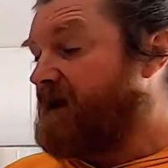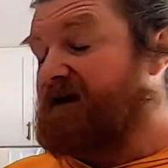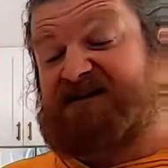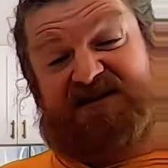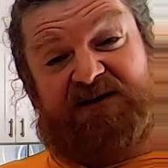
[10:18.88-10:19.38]

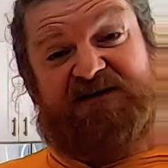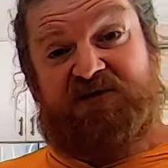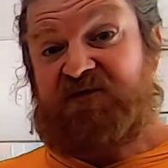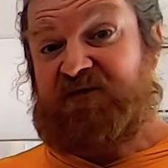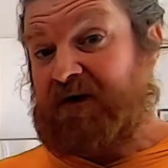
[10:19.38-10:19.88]
and it's
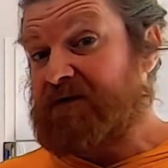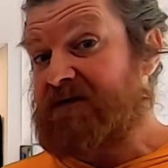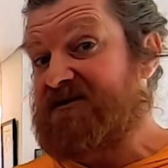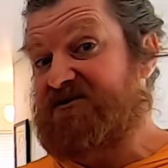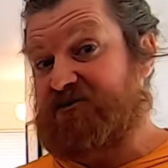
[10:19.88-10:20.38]
also
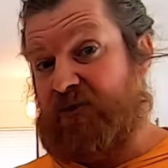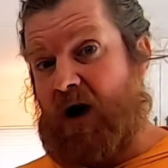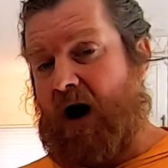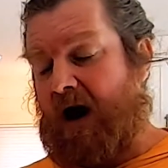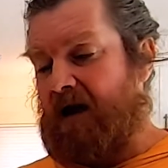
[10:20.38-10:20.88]
fairly
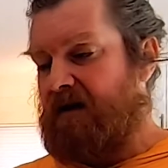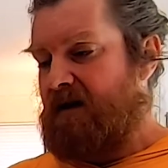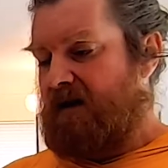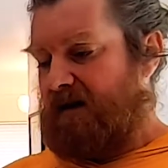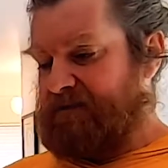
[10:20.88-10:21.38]
dry.
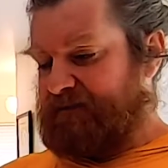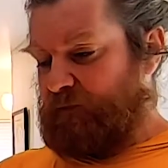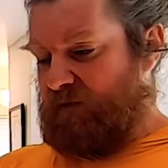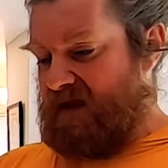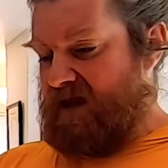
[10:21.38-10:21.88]
And
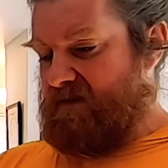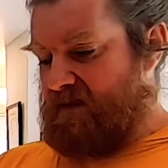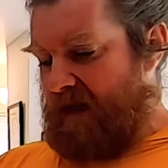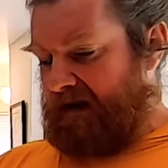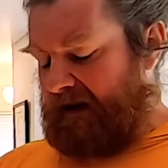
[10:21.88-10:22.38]
so in
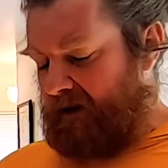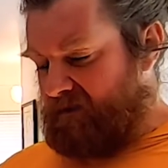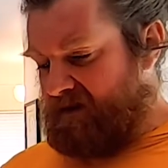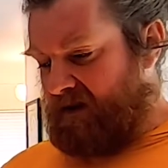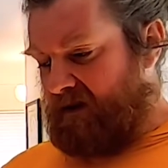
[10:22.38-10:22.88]
that
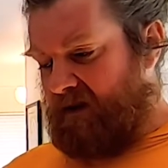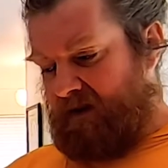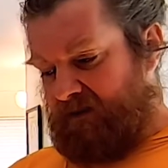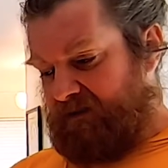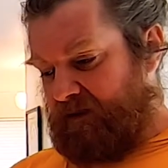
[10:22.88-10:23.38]
area,
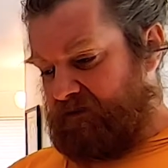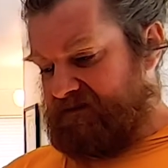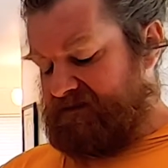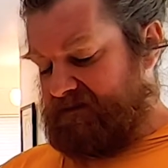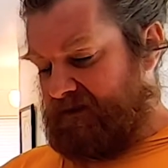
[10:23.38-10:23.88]

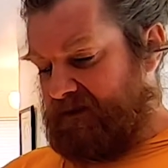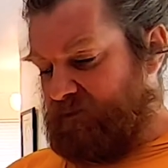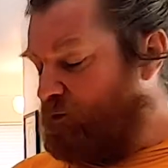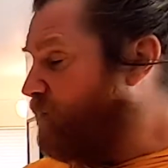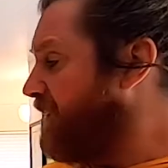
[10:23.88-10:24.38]
there's an
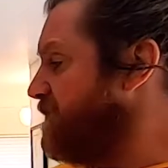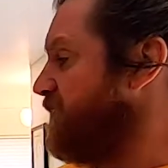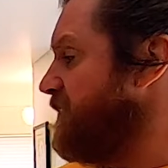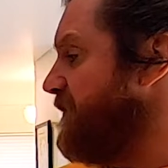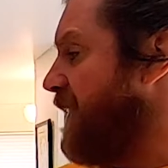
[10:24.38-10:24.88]

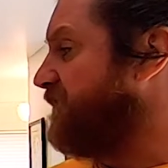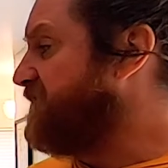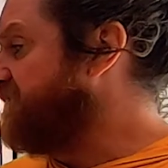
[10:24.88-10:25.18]
incredible amount